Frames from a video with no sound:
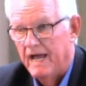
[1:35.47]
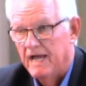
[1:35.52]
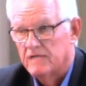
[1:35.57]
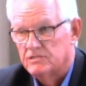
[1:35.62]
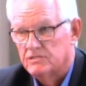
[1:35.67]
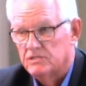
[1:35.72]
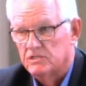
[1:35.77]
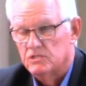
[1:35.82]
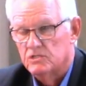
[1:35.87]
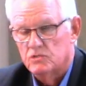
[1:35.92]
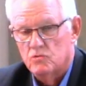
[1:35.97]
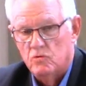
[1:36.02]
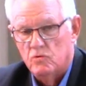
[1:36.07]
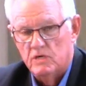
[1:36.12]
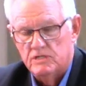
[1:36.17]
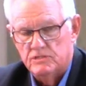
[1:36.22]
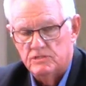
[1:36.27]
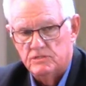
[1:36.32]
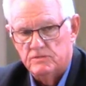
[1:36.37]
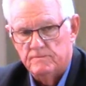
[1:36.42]
ask this
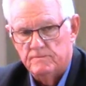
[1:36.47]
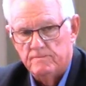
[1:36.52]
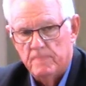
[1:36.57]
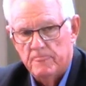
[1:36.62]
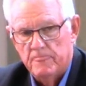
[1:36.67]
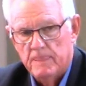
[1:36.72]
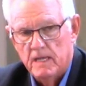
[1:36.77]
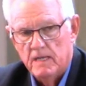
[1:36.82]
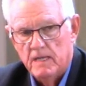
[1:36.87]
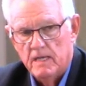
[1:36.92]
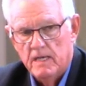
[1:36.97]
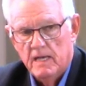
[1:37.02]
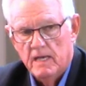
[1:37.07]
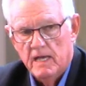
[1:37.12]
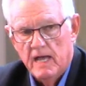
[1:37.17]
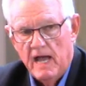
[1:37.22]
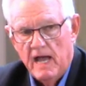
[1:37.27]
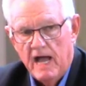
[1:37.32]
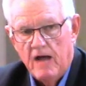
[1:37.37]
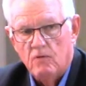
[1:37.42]
question,
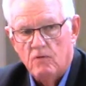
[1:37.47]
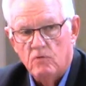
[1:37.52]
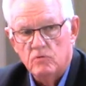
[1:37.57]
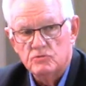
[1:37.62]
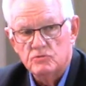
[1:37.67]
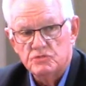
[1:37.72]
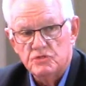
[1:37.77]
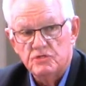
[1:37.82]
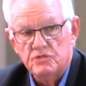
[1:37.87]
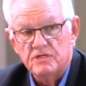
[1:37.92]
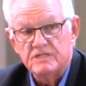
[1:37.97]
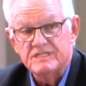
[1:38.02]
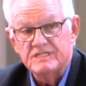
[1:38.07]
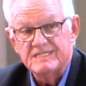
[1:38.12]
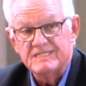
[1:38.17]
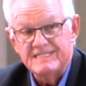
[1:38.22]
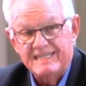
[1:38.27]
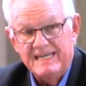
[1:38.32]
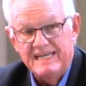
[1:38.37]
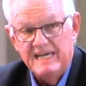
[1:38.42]
I want you to
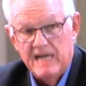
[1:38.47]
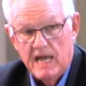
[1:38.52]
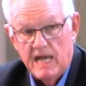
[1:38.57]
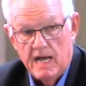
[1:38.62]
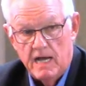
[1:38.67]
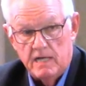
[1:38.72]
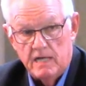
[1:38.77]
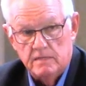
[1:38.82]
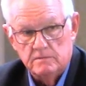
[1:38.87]
Selah.